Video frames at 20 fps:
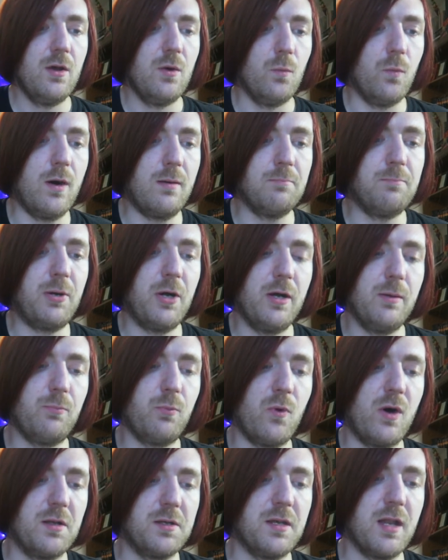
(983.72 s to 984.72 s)
One pub,
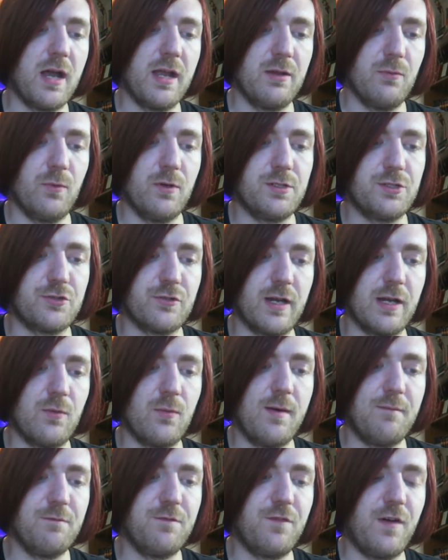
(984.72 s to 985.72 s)
one night, one
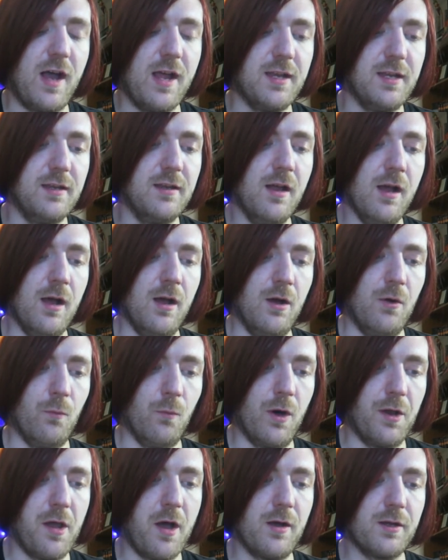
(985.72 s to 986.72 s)
drink, one fight.
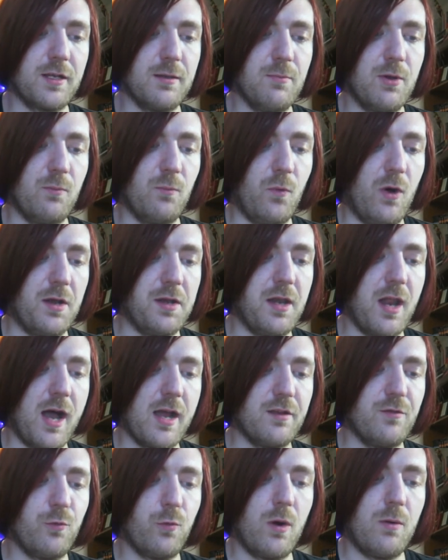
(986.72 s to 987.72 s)
One argument, one
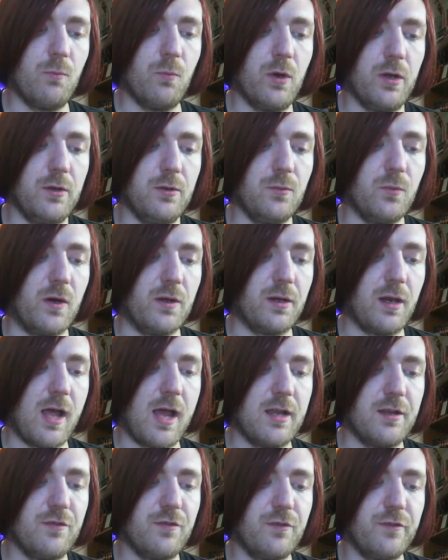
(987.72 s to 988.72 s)
knife, one wound, one
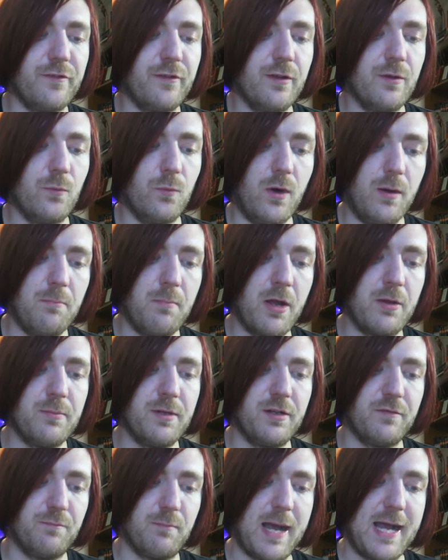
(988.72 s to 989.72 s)
life. One
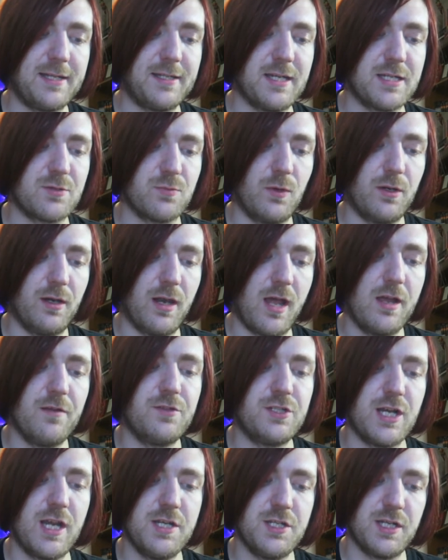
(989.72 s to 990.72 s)
moment of madness, one
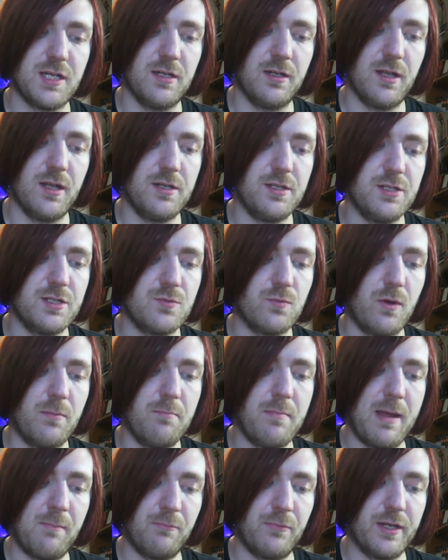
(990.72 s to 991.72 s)
life-changing lunge,
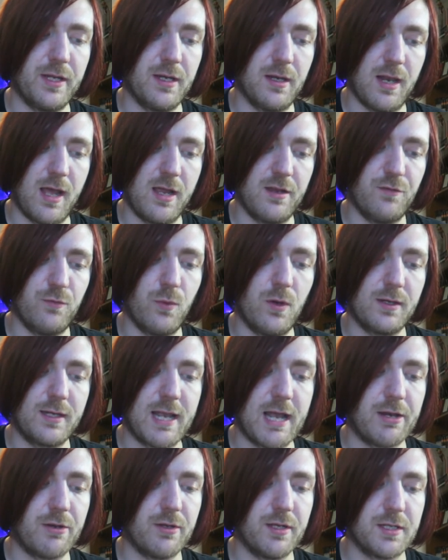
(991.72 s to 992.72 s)
one memory and life one
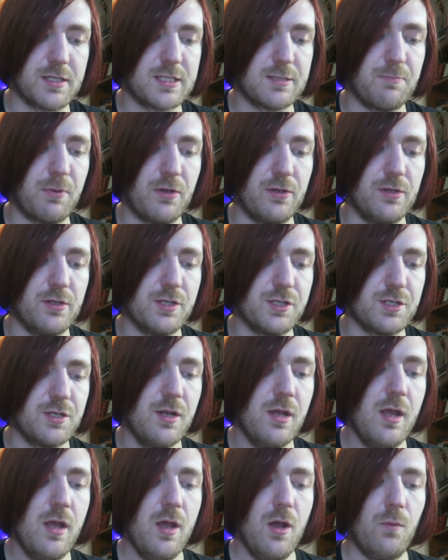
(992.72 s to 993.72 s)
cannot expunge.
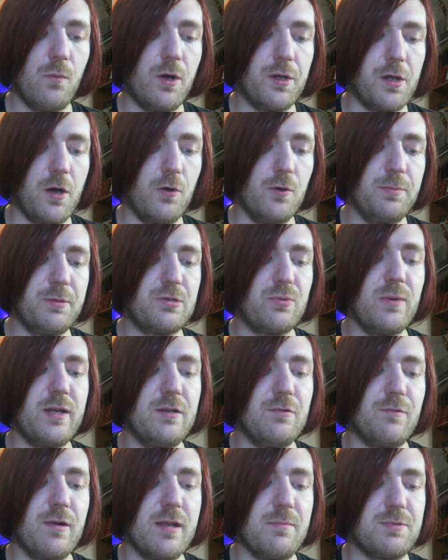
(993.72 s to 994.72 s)
One hole
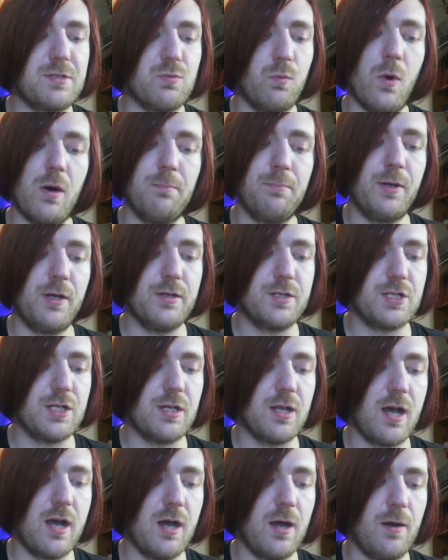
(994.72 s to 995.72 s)
between ribs, one
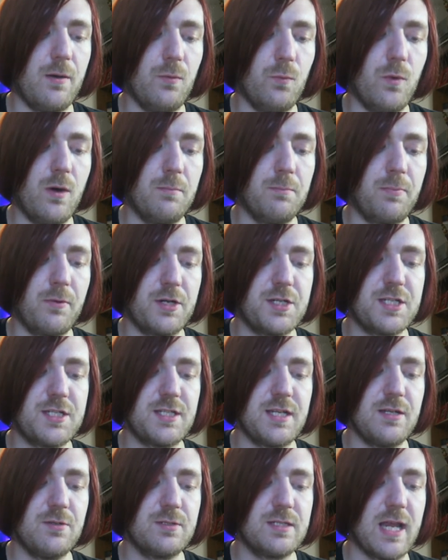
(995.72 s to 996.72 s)
punctured heart, one brushed
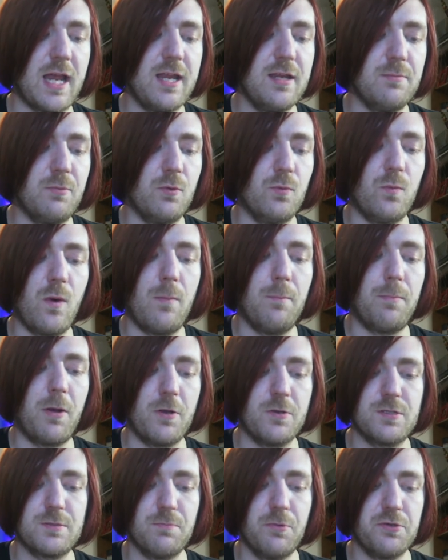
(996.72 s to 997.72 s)
steel table, one
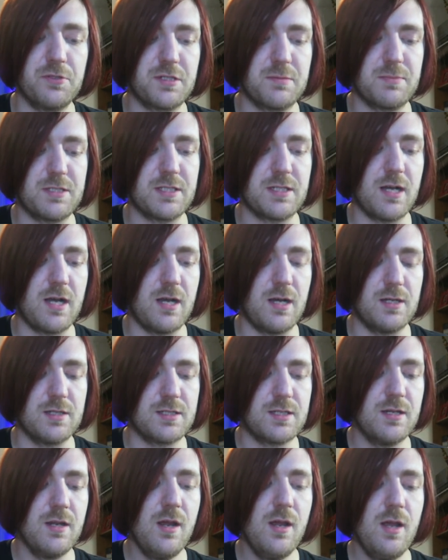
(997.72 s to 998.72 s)
post-mortem
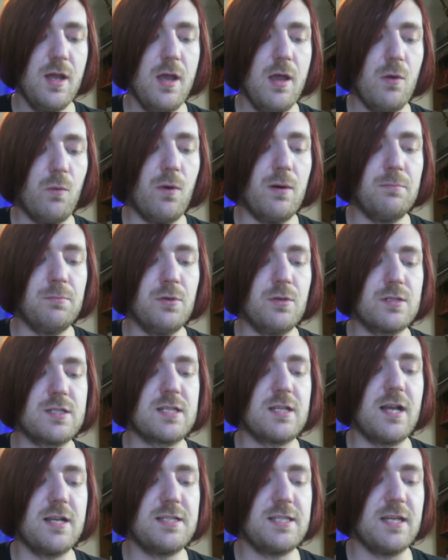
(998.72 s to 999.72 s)
start. One more
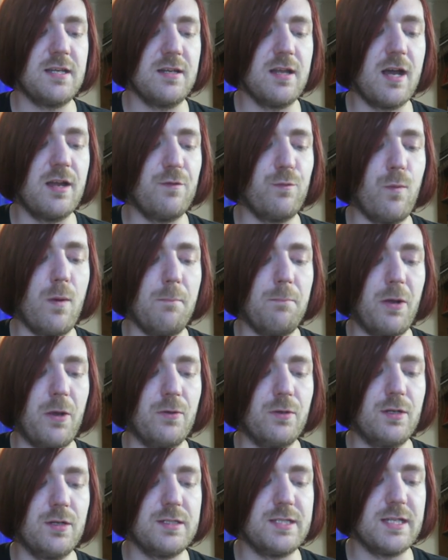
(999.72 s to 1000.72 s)
slicing knife, one
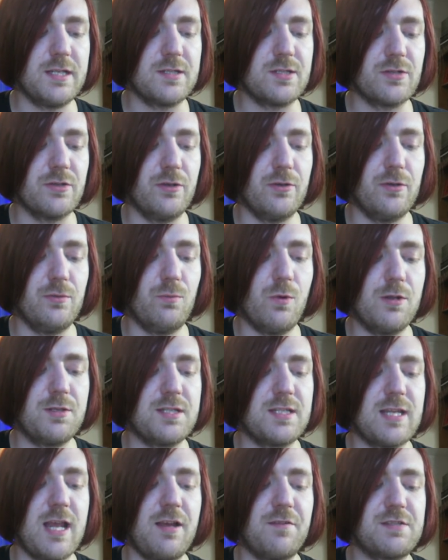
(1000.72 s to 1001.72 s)
bone-cutting saw,
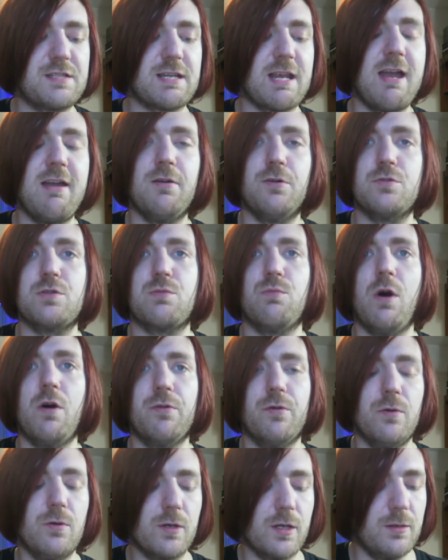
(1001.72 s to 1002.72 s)
one set of scales,
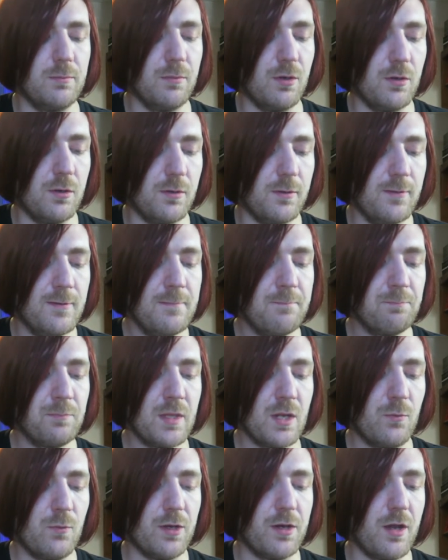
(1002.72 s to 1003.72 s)
one organ more.
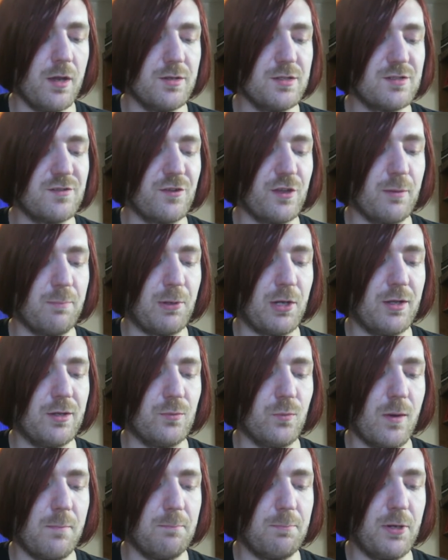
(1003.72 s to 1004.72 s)
One hose for the
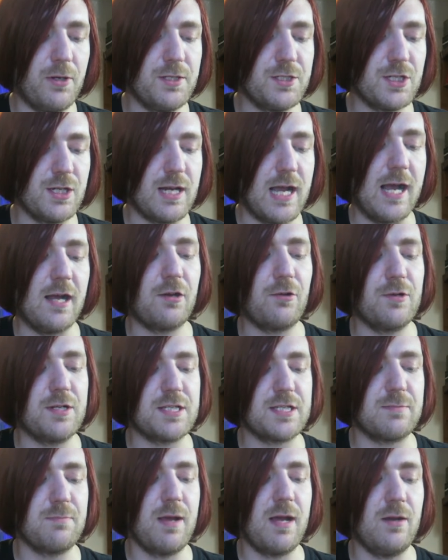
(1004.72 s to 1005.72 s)
blood, one pungent
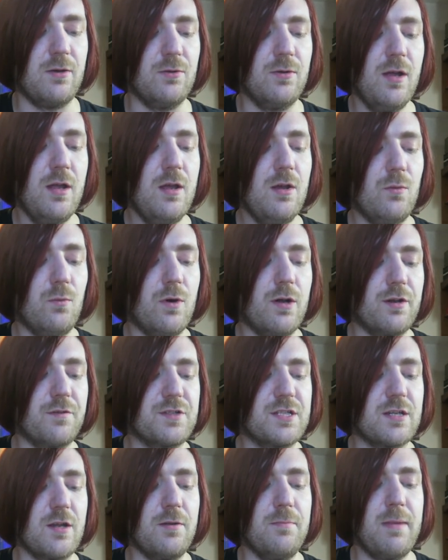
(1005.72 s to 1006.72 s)
acrid smell, one
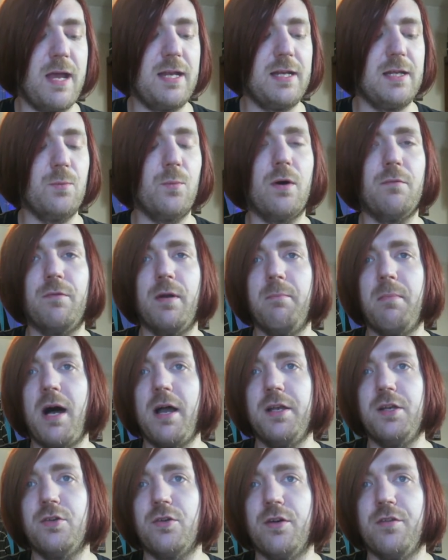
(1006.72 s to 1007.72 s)
of so many, one
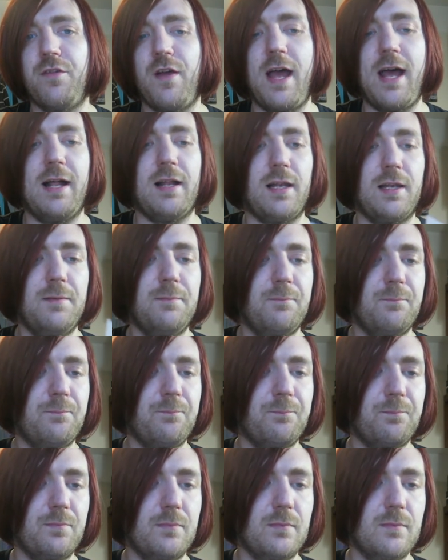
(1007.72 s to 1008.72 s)
reminder of hell.
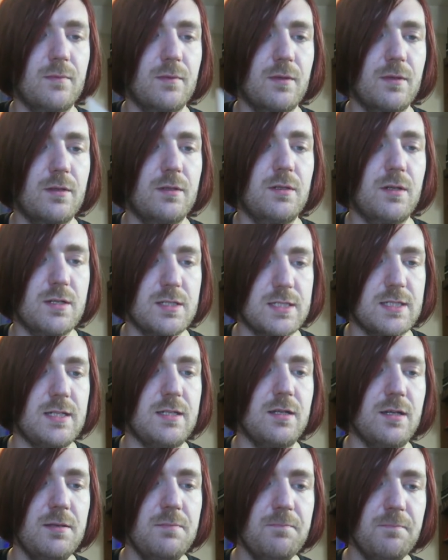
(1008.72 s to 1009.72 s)

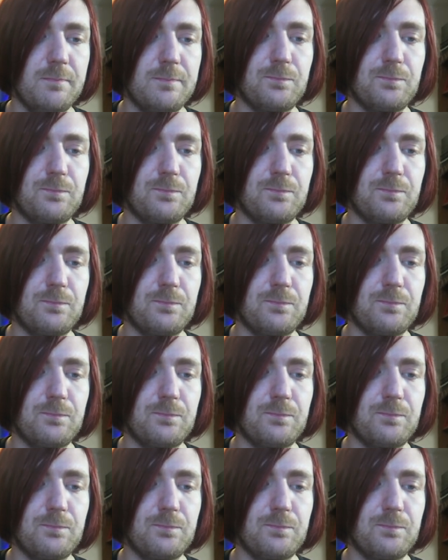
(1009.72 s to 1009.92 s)
Nicely done.